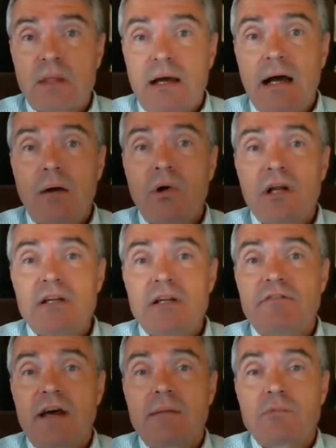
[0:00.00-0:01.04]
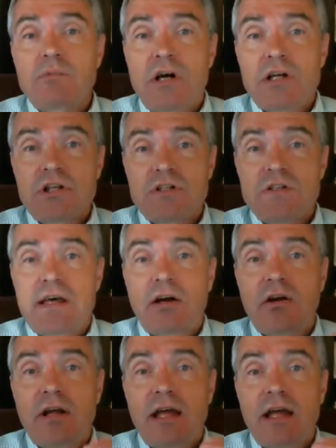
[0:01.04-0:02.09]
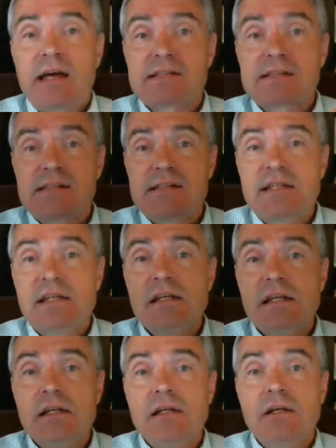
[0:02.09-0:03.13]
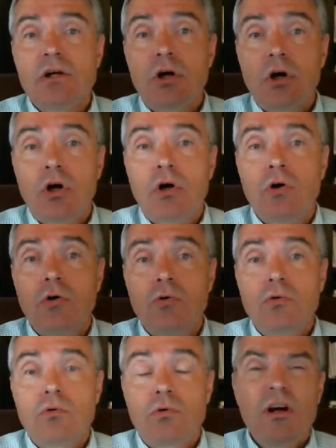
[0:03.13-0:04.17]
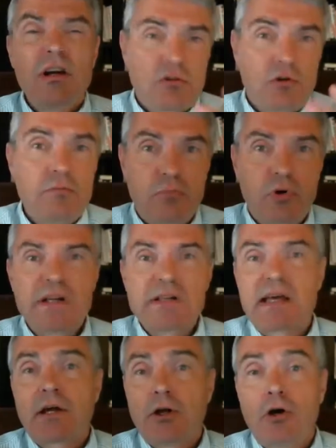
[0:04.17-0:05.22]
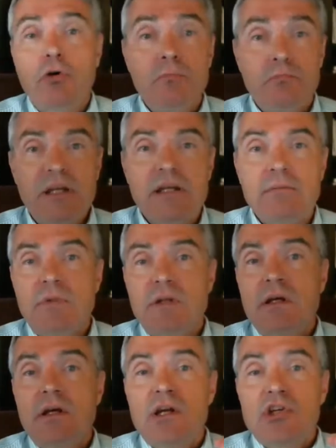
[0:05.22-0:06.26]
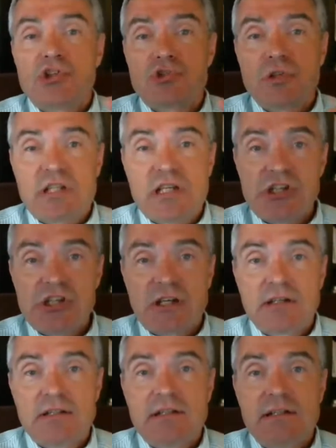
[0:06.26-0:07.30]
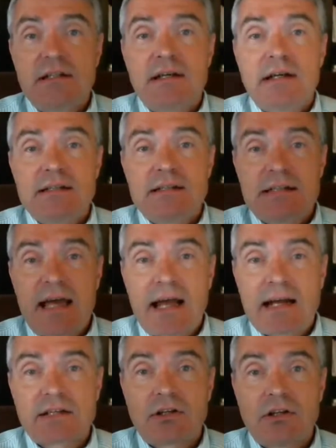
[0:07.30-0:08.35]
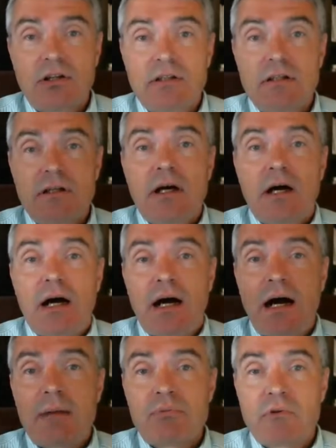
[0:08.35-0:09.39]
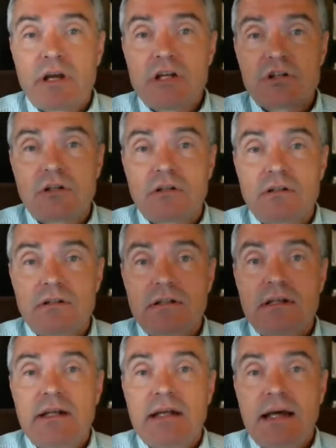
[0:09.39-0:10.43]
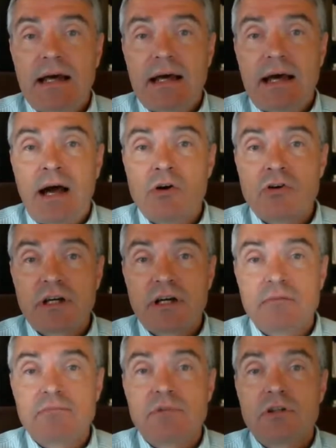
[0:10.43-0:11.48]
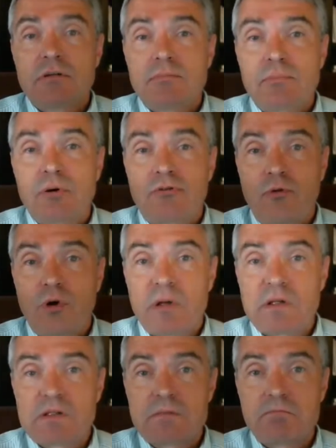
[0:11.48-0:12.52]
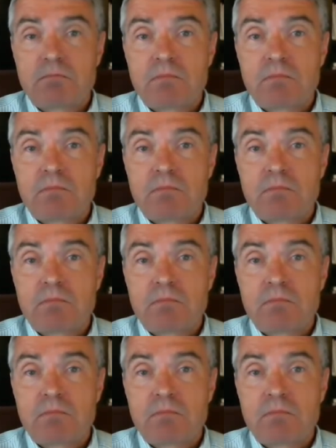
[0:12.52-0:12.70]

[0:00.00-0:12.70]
i want to develop questions that are s-t-o go ahead and put in a second o p strategic tactical, operational, outcome, performance.